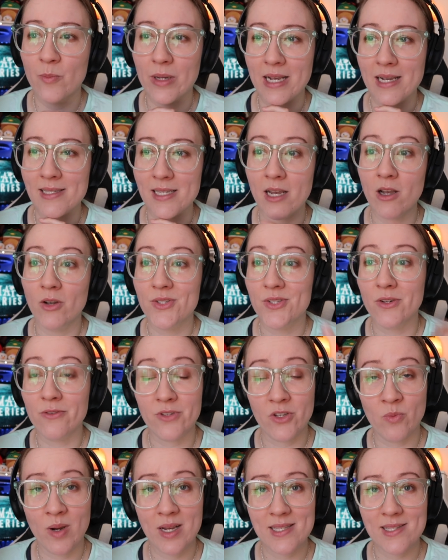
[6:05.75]
because I also
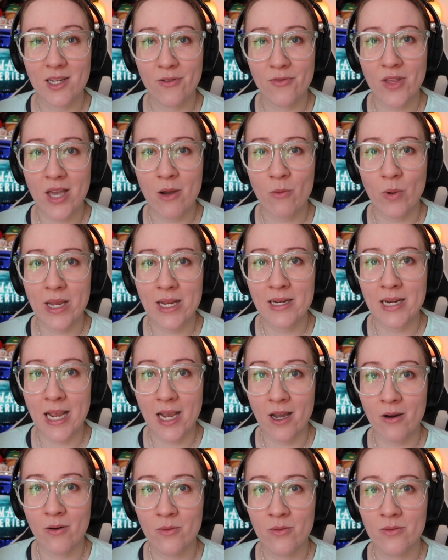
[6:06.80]
view myself that way
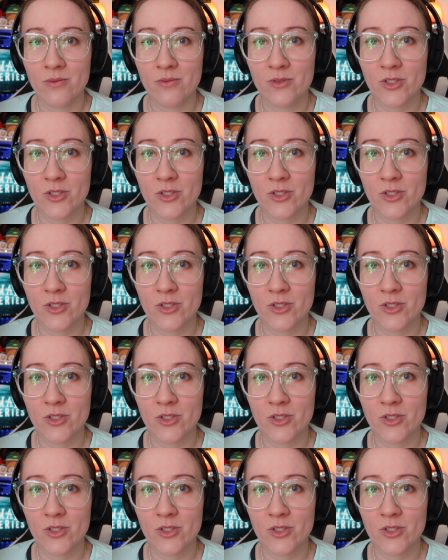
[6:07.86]
now.